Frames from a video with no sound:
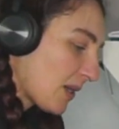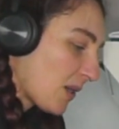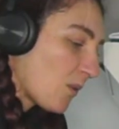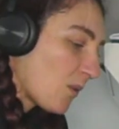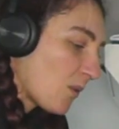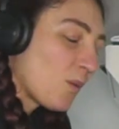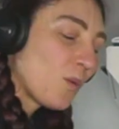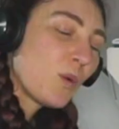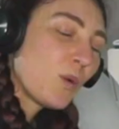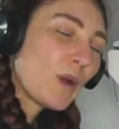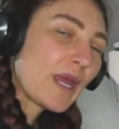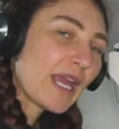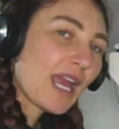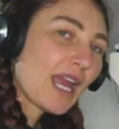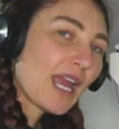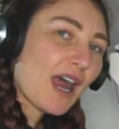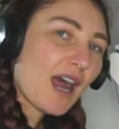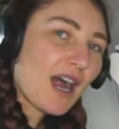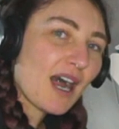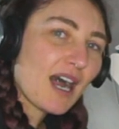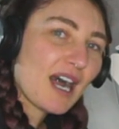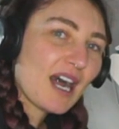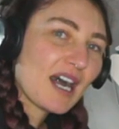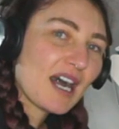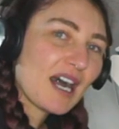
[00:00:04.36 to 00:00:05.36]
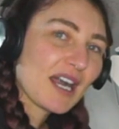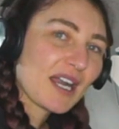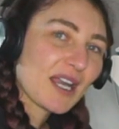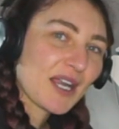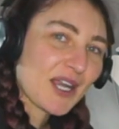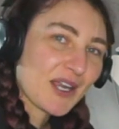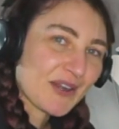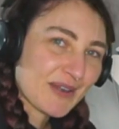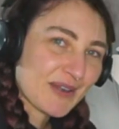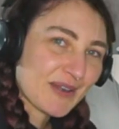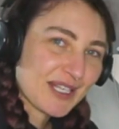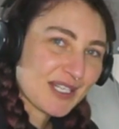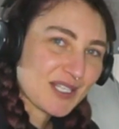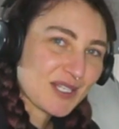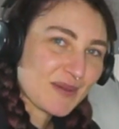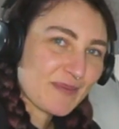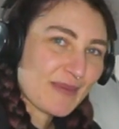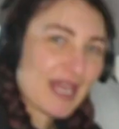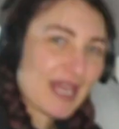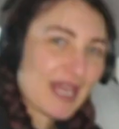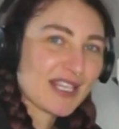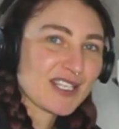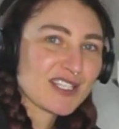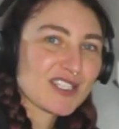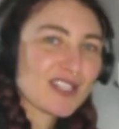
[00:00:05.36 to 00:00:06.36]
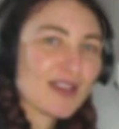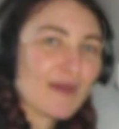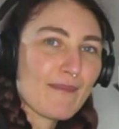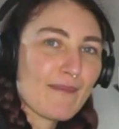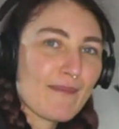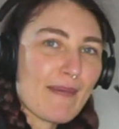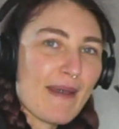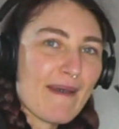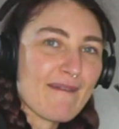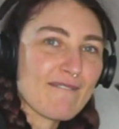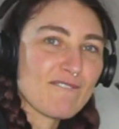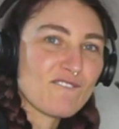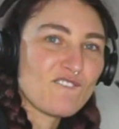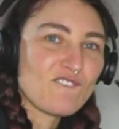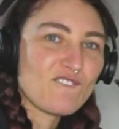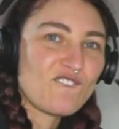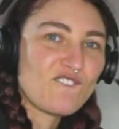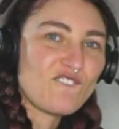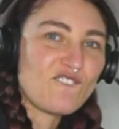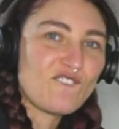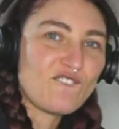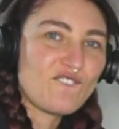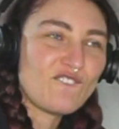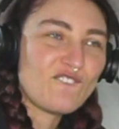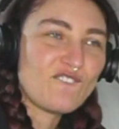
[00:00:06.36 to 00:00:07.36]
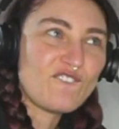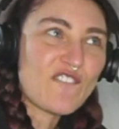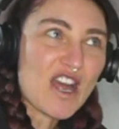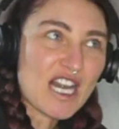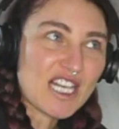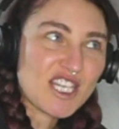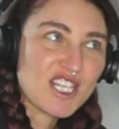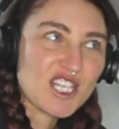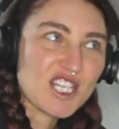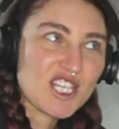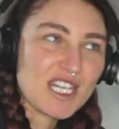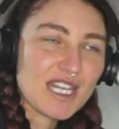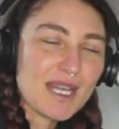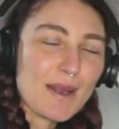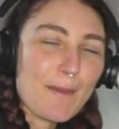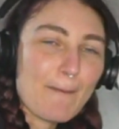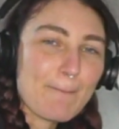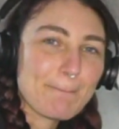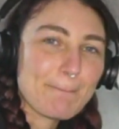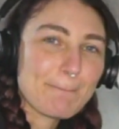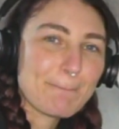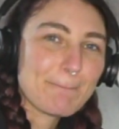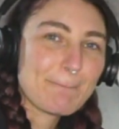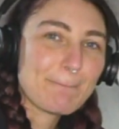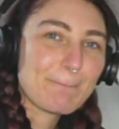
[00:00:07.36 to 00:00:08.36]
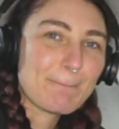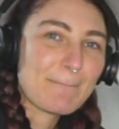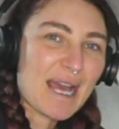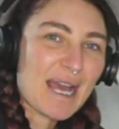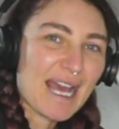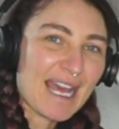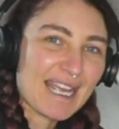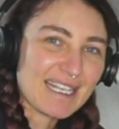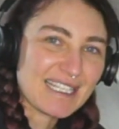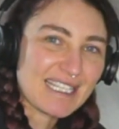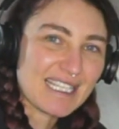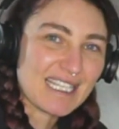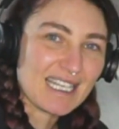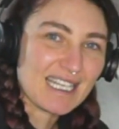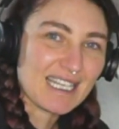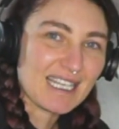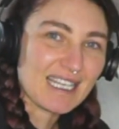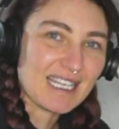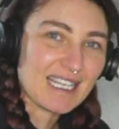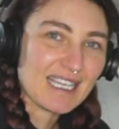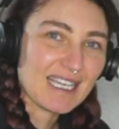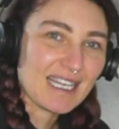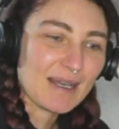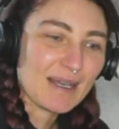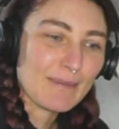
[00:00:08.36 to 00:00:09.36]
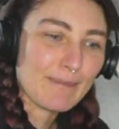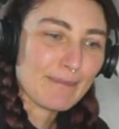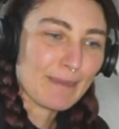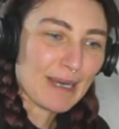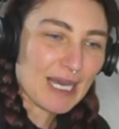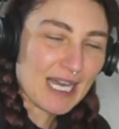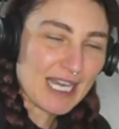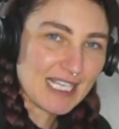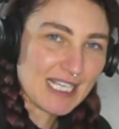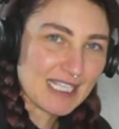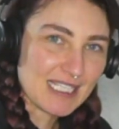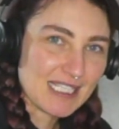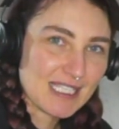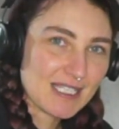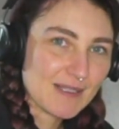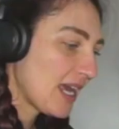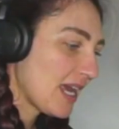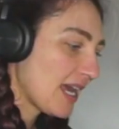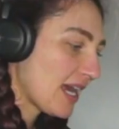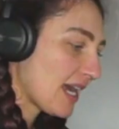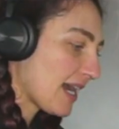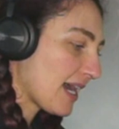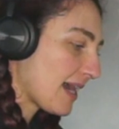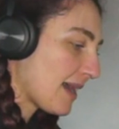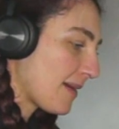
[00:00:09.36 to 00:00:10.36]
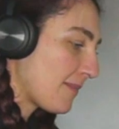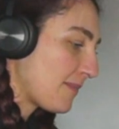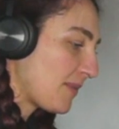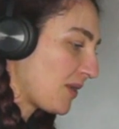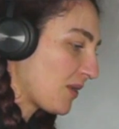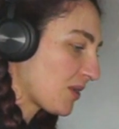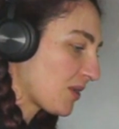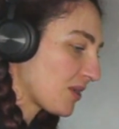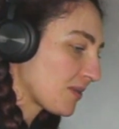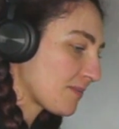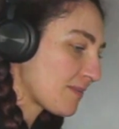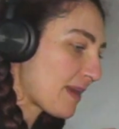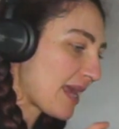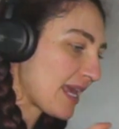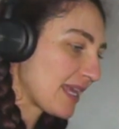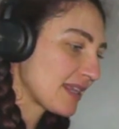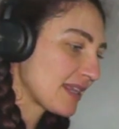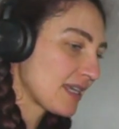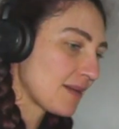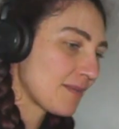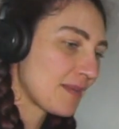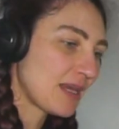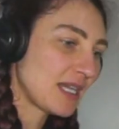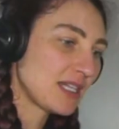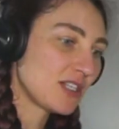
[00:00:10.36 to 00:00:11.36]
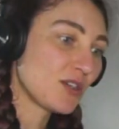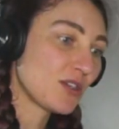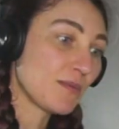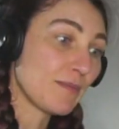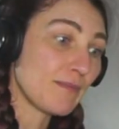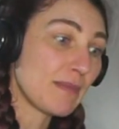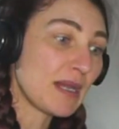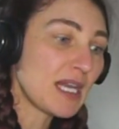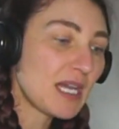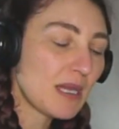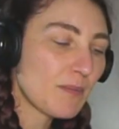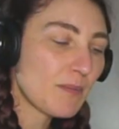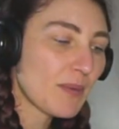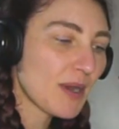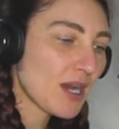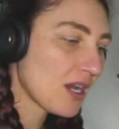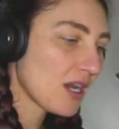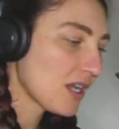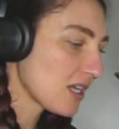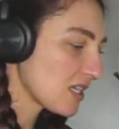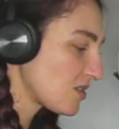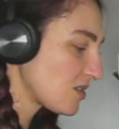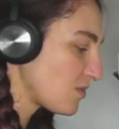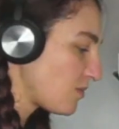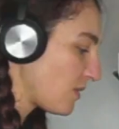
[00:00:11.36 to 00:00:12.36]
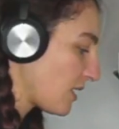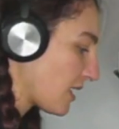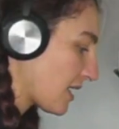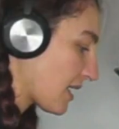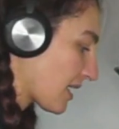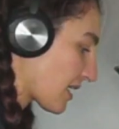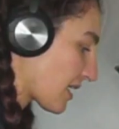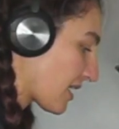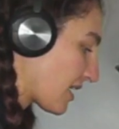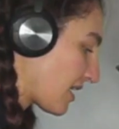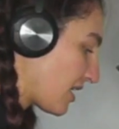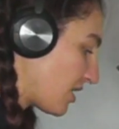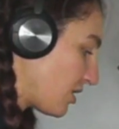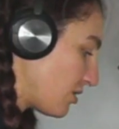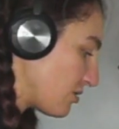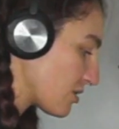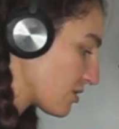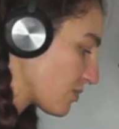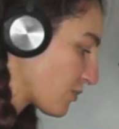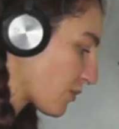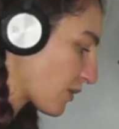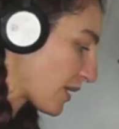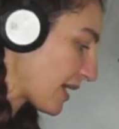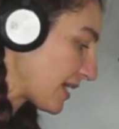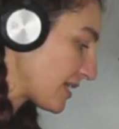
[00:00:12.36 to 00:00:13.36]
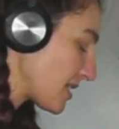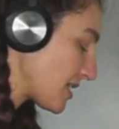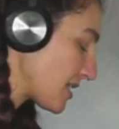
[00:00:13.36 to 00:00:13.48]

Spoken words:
we are going to make some veggie patty bites. You could make them into mini burgers. We are not going to use bread